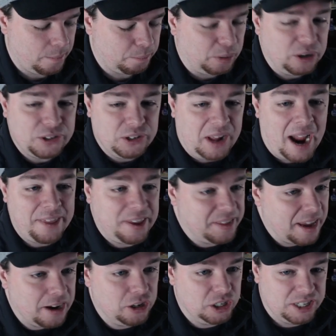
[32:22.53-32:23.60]
Personally, I think
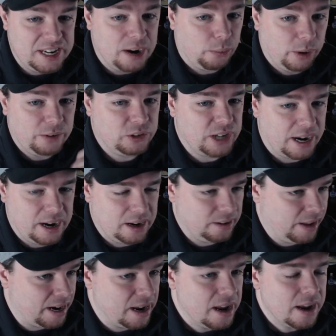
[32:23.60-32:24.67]
they could just get rid of psychic
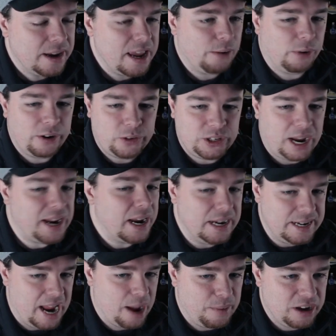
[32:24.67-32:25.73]

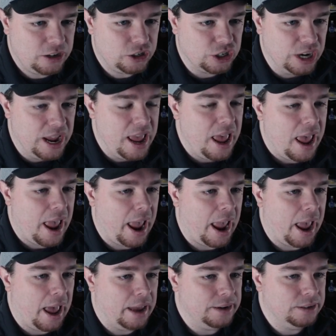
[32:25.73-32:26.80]
damage,
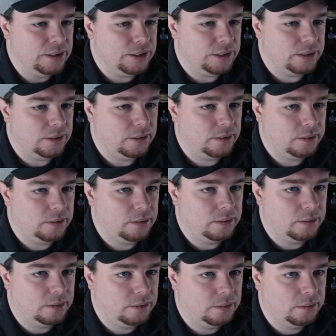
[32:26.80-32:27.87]
and
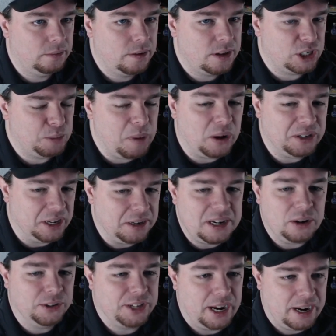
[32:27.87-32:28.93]
spells that
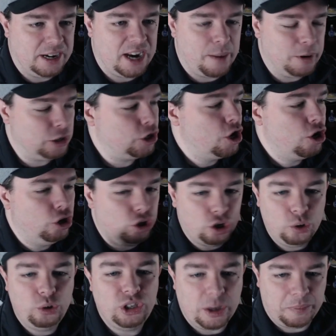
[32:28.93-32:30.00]
deal psychic damage
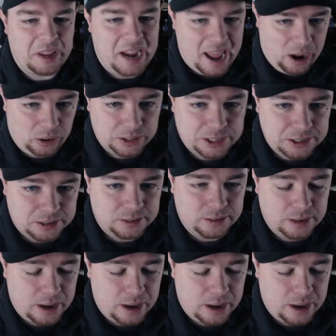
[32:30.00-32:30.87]
do something else.